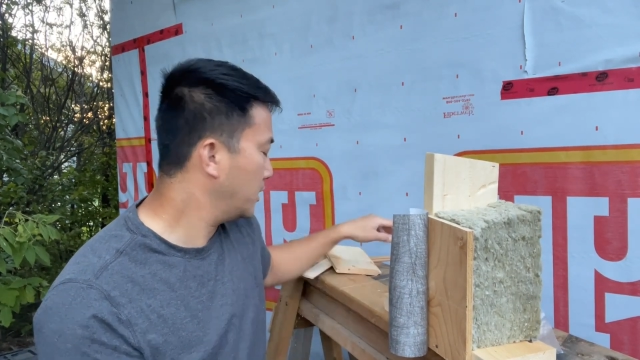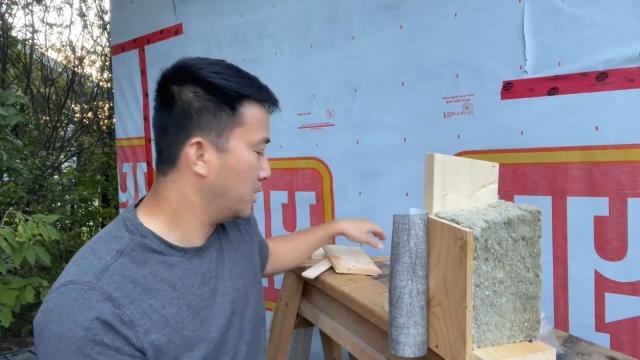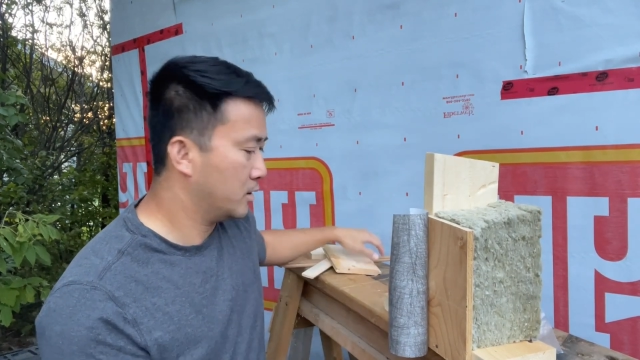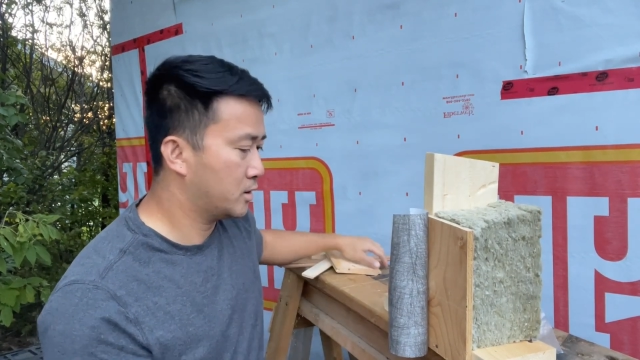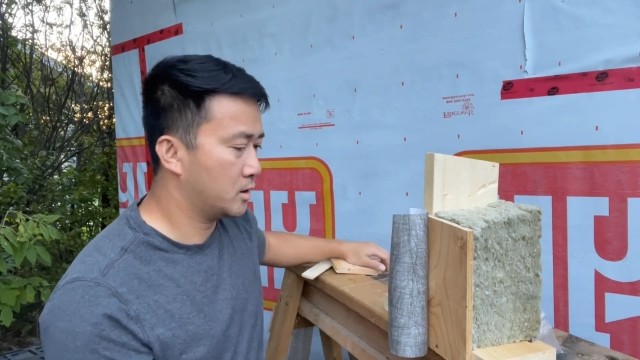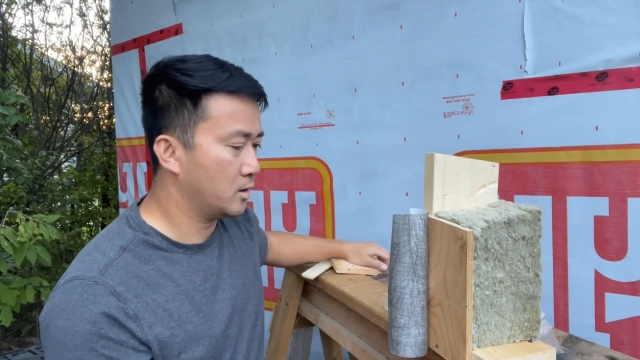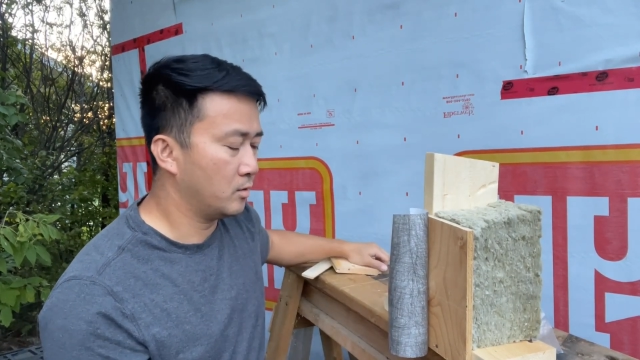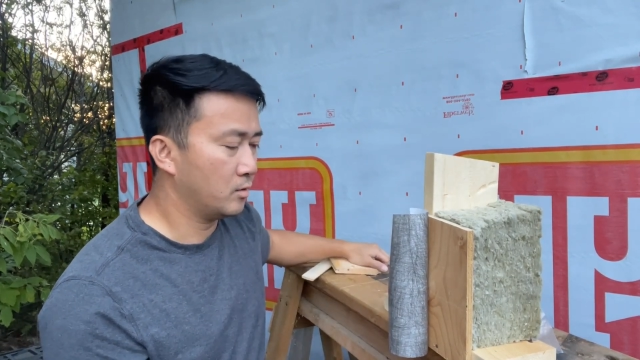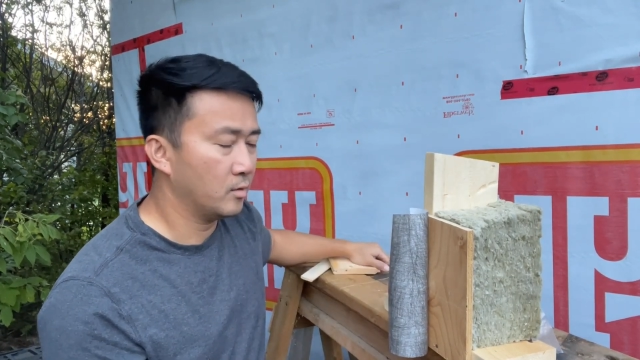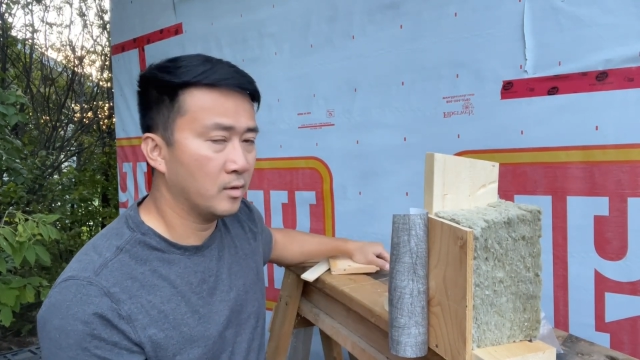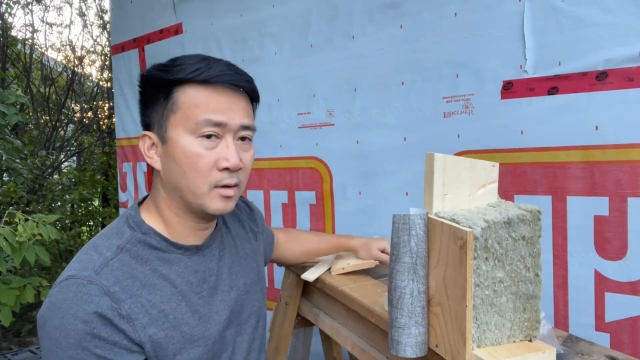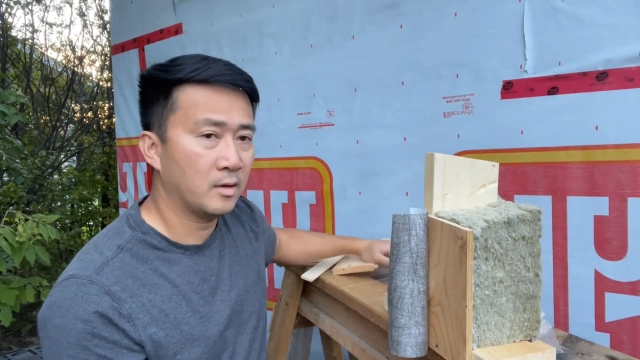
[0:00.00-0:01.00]
So
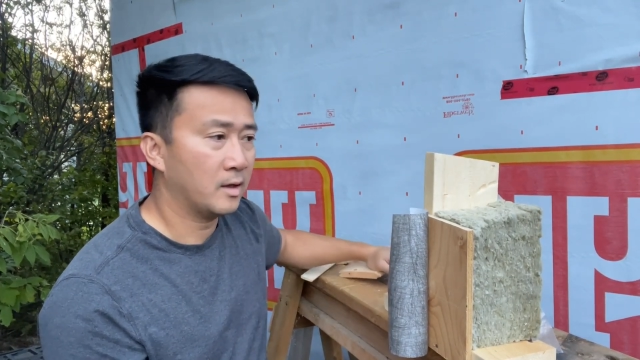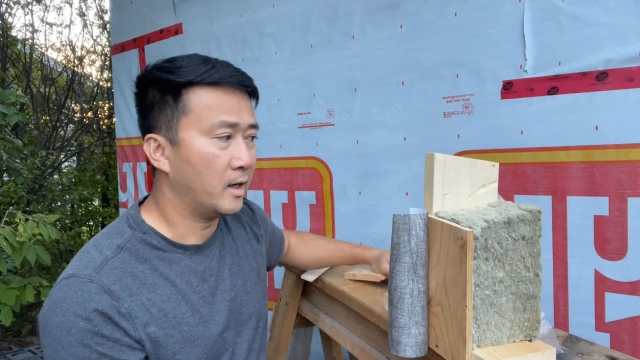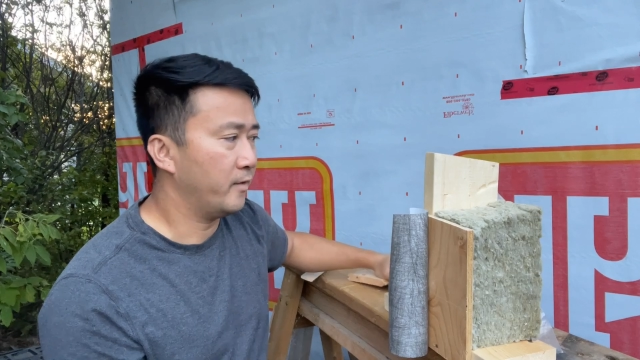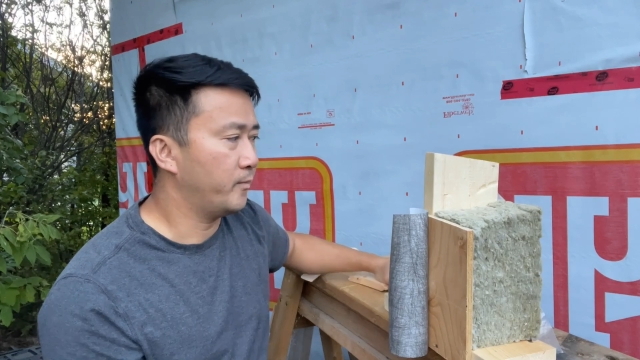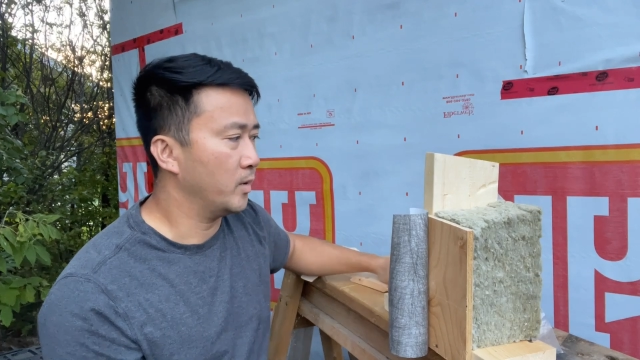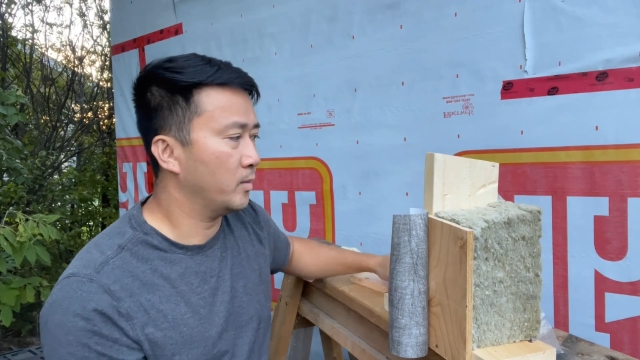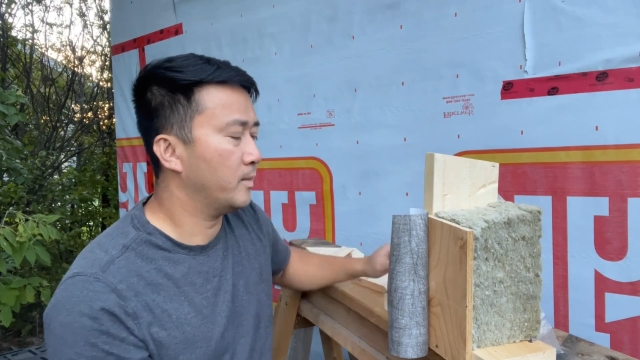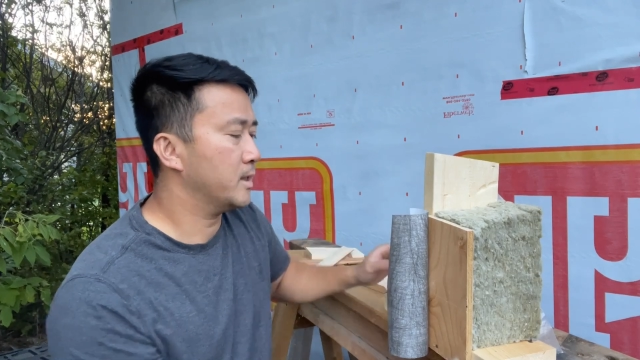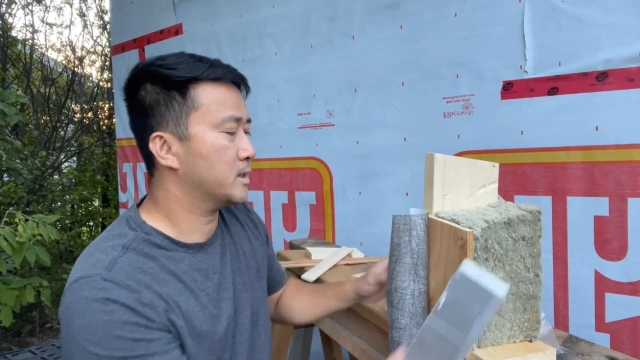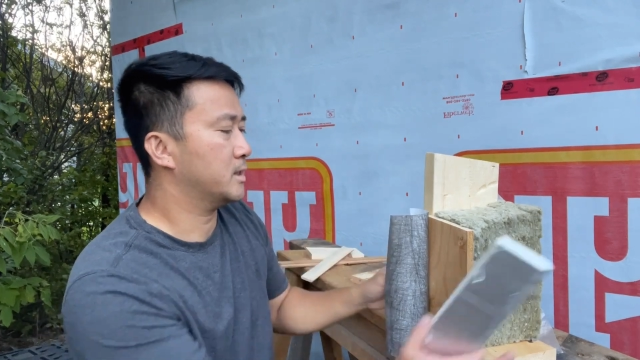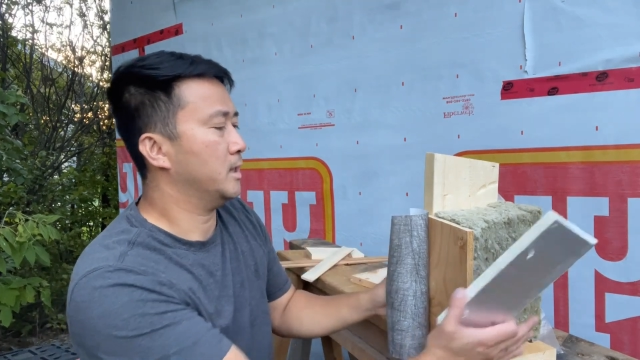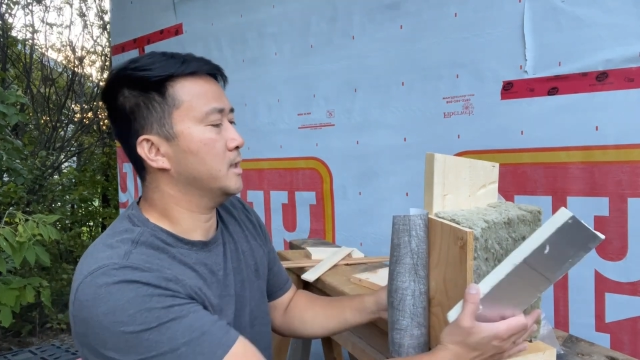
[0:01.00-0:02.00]
I built my
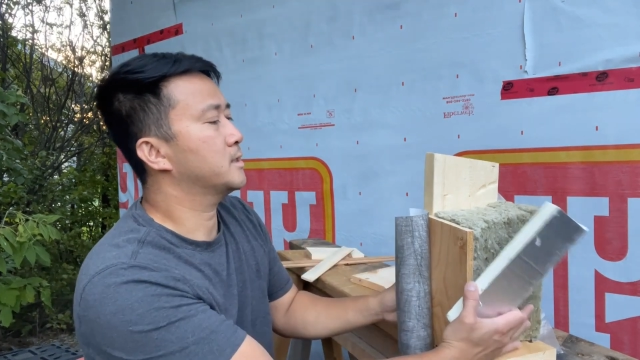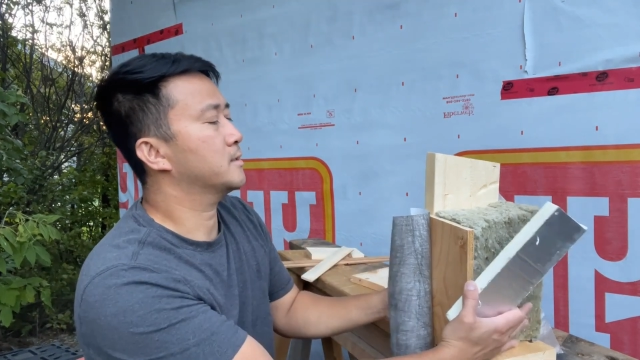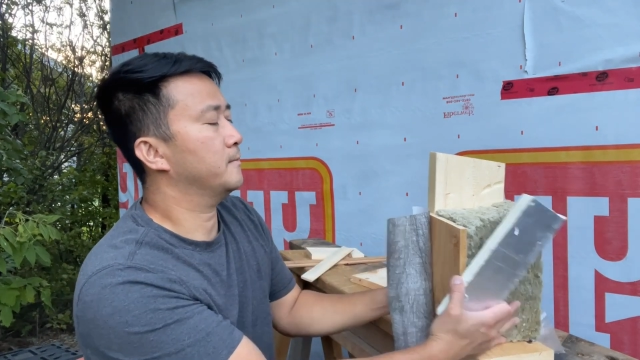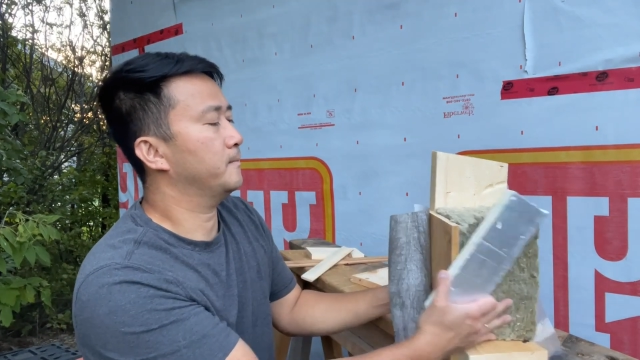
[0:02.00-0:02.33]
studs,